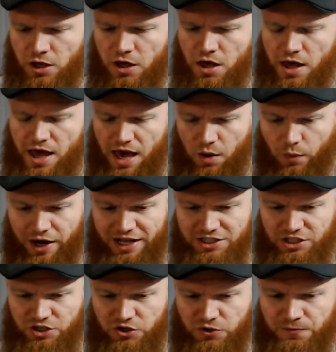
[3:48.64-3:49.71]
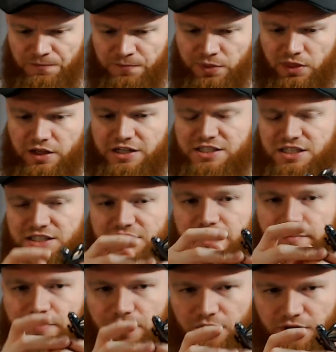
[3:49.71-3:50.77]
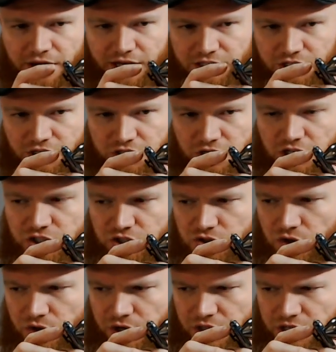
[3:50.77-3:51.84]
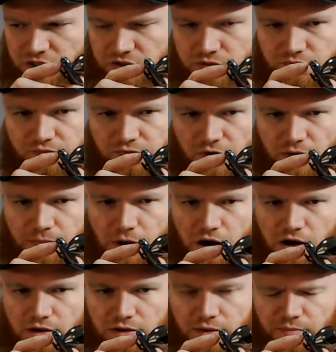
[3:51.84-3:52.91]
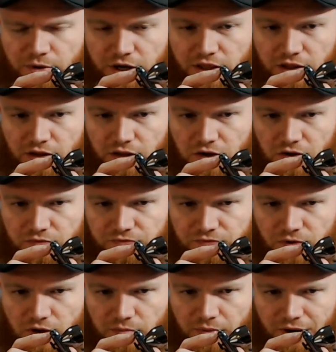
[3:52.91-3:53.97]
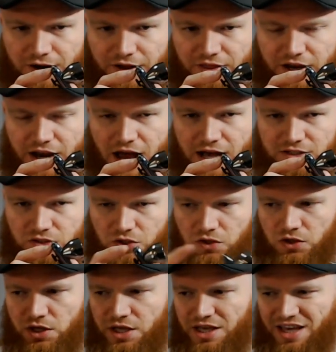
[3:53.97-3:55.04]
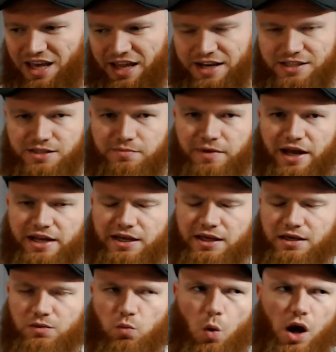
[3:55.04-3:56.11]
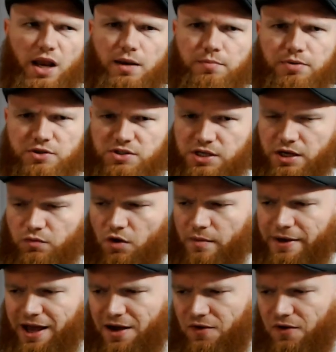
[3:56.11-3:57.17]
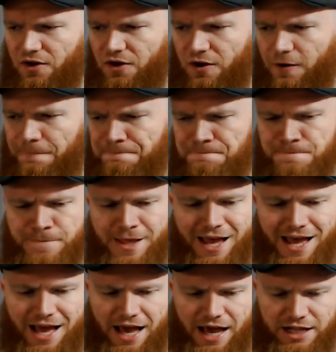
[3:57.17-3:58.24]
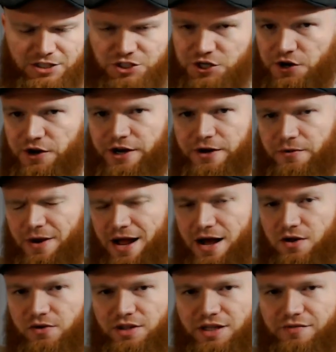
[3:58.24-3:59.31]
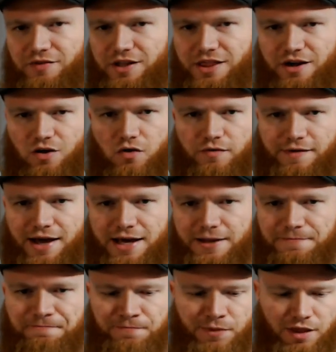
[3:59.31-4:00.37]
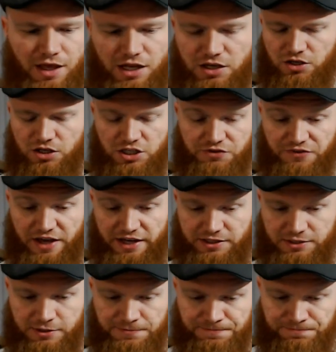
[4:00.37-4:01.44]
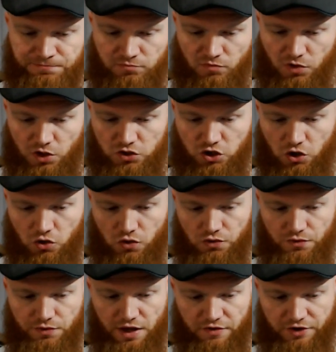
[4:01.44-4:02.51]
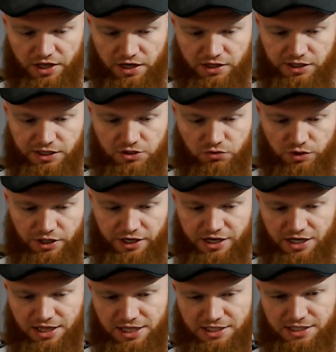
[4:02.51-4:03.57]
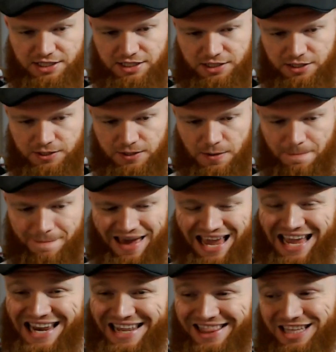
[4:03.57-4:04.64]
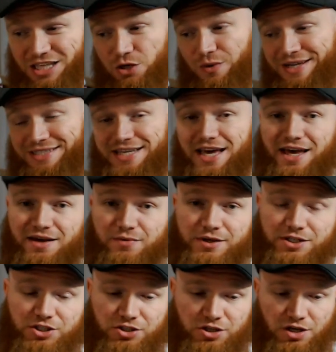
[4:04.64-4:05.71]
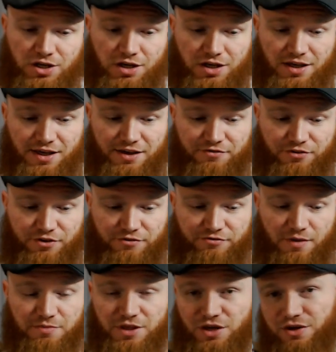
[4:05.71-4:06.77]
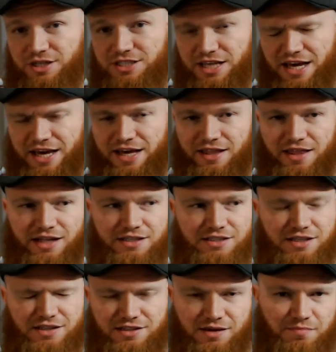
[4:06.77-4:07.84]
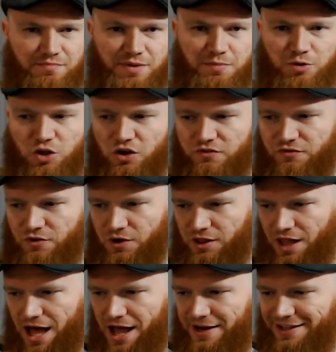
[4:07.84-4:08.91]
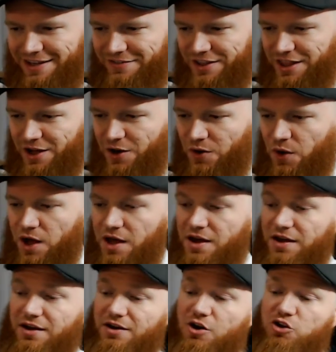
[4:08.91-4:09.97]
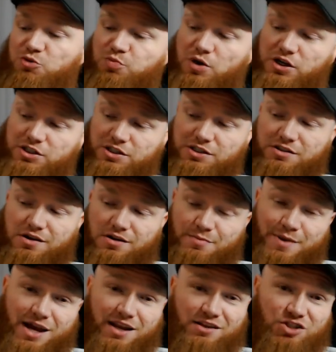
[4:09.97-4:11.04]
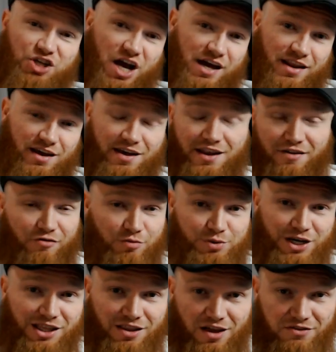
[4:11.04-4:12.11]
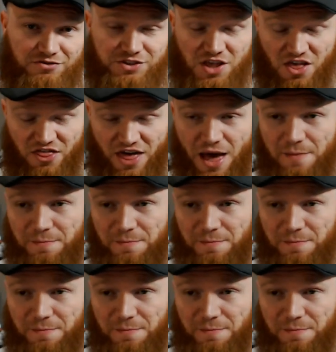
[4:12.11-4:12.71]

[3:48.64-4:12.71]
And when I do, it's as simple as just unscrewing this front part and putting the little front part in the nozzle into some 91% rubbing alcohol and stirring it around and leaving it there overnight, and fixed. So everything cleans really good. This is made in the USA, which if you're from the USA, that's something people look for a lot, even though ghost brushes are made in China and everybody loves them.